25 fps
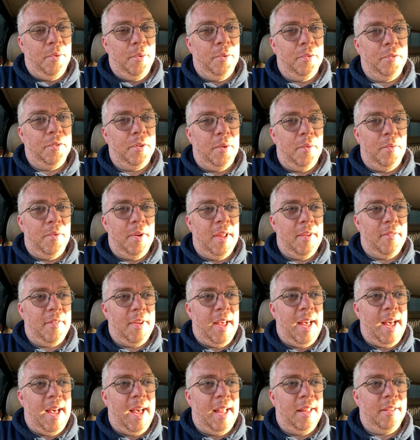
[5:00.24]
also never
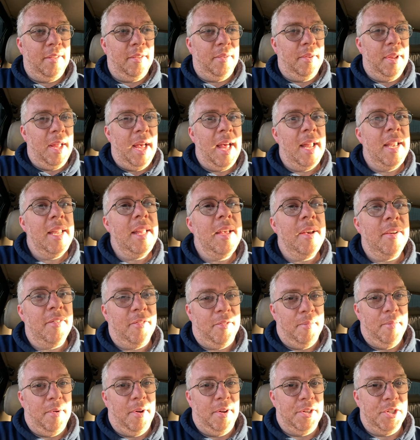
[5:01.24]
had on any
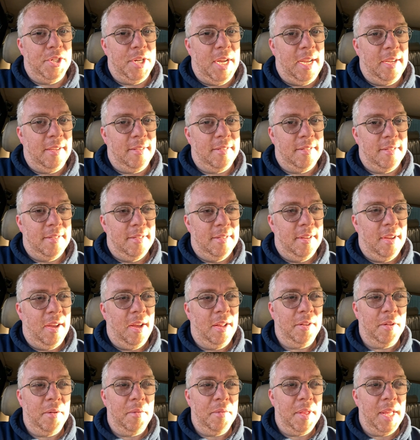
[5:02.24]
of my Jags,
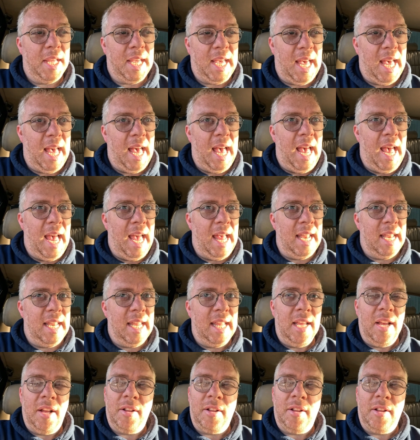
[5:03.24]
I don't think even